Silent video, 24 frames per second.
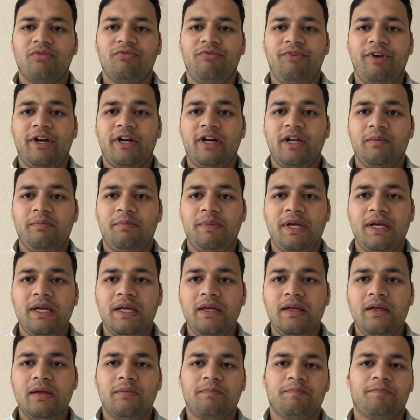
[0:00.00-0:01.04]
very
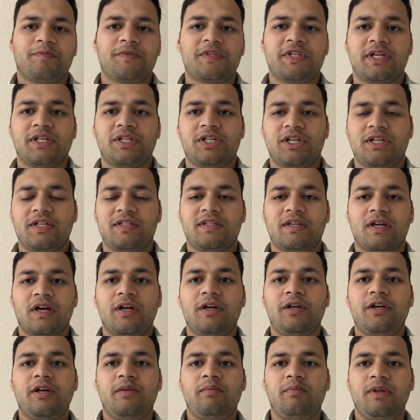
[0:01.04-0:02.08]
big, such as
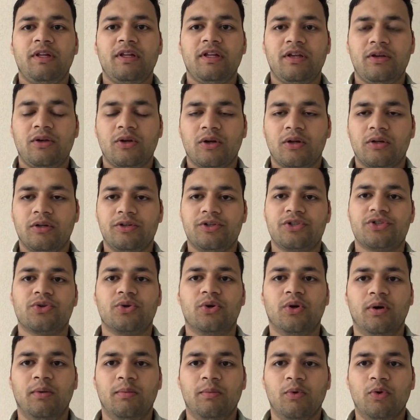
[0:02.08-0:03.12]
$100 million
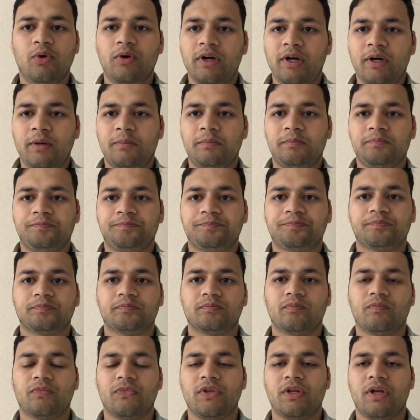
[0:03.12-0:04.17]
or more,
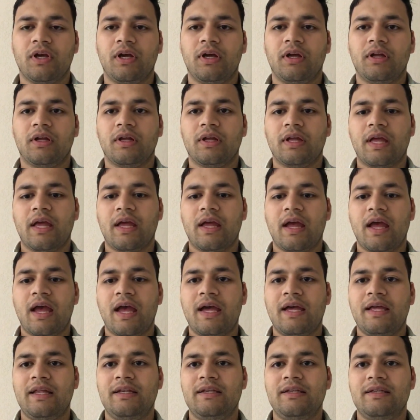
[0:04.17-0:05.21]

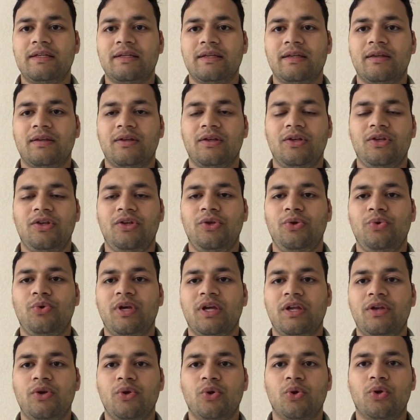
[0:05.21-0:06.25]
and you
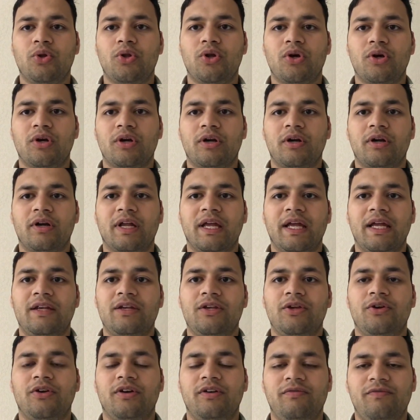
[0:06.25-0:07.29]
can no longer get
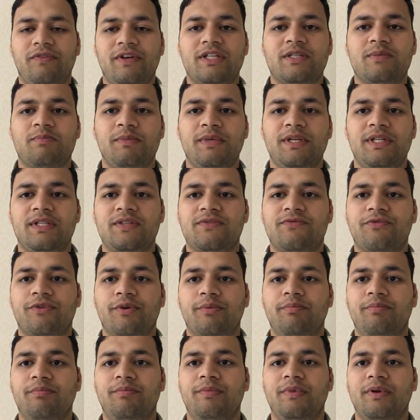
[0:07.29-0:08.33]
your investments
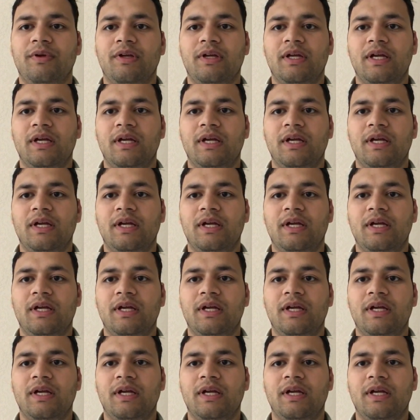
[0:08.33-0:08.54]
from